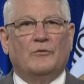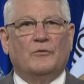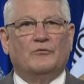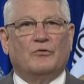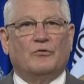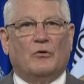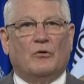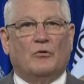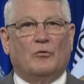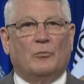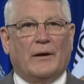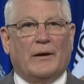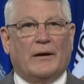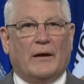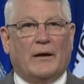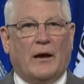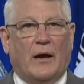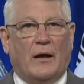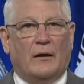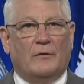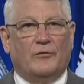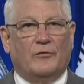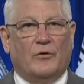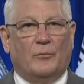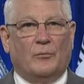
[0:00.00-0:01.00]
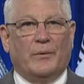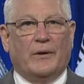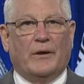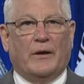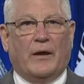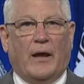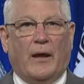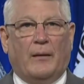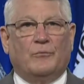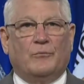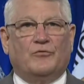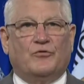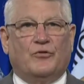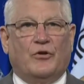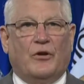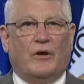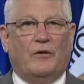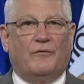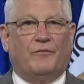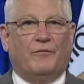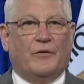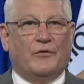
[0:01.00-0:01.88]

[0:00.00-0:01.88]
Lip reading: General McConnell became chief